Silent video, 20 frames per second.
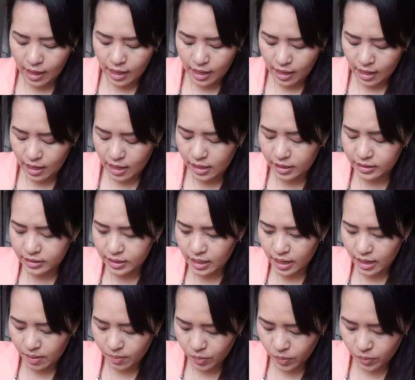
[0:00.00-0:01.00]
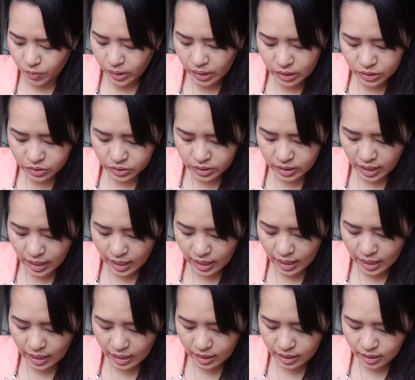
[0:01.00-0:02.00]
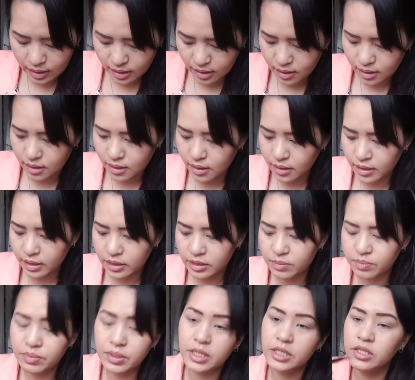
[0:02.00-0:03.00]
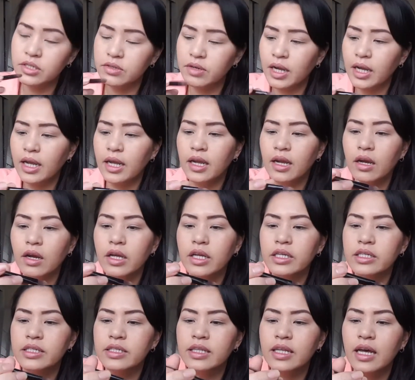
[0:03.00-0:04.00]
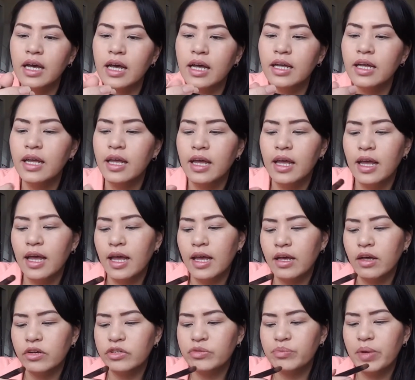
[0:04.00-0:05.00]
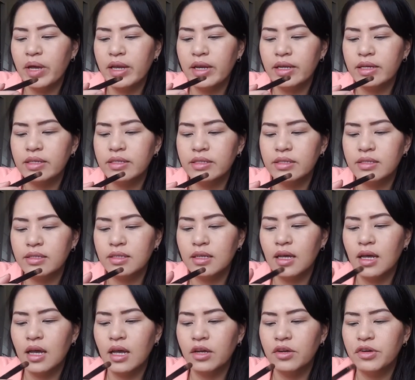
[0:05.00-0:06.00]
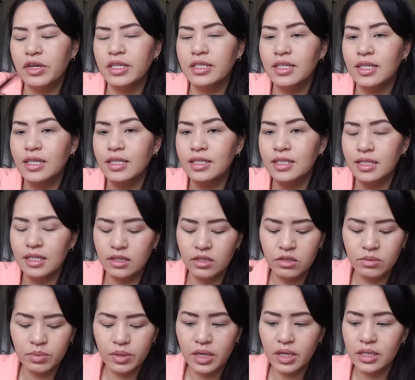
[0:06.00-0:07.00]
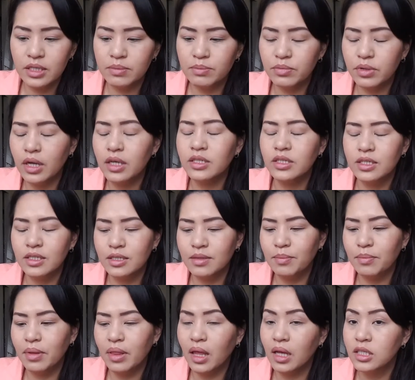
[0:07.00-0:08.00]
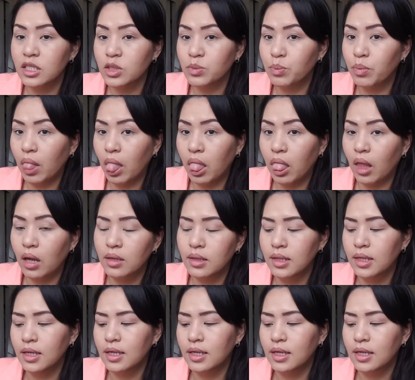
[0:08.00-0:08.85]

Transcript: And I'm going to take this brush right here. Is the It Cosmetics Crease and Concealer Blue.